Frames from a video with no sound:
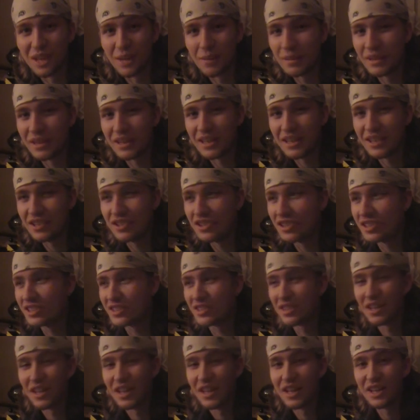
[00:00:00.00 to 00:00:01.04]
I mean, he
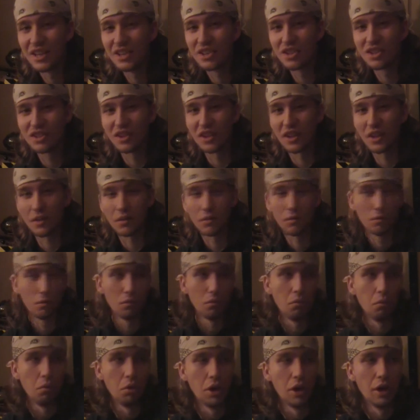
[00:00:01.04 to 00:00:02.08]
just he's just like
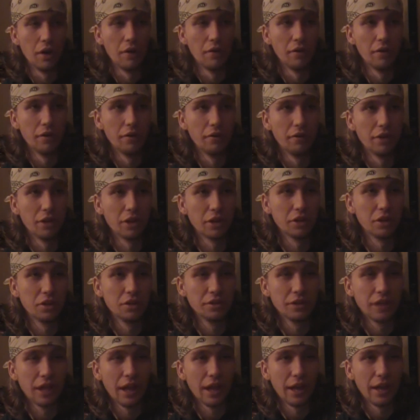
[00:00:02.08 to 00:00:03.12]
whatever. Fuck
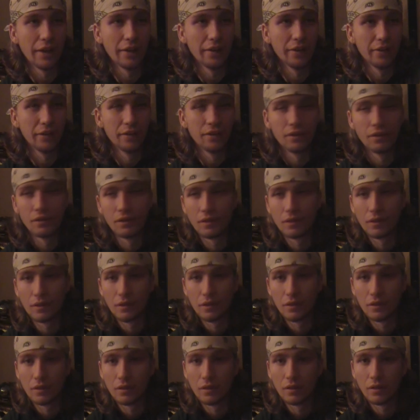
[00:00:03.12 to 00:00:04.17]
those guys.
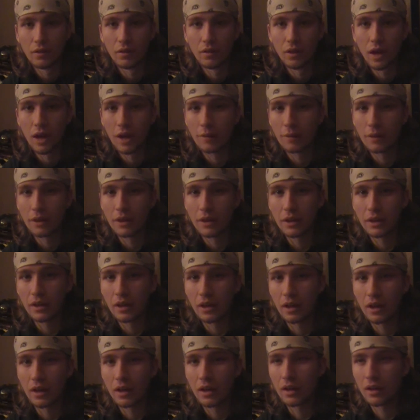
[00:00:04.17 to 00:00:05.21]
I mean,
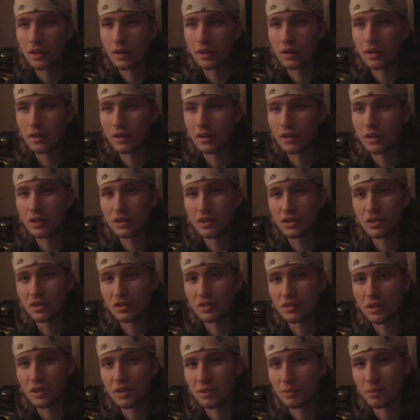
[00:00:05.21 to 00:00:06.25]
uh, it just
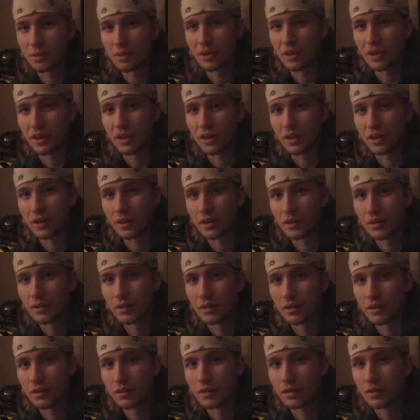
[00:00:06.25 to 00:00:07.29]
is pathetic. I should
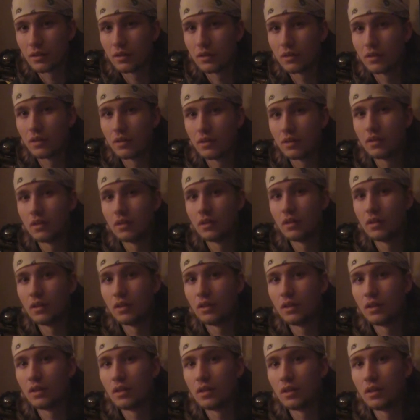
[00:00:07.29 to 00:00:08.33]
text him saying that Zam took
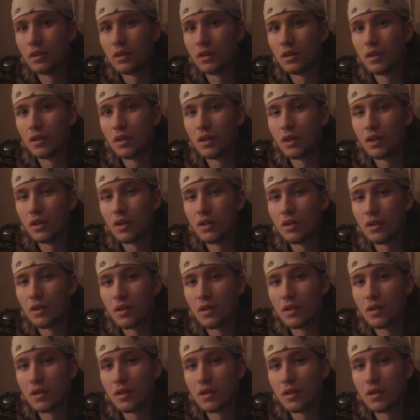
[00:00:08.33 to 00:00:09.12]
your spot in the show.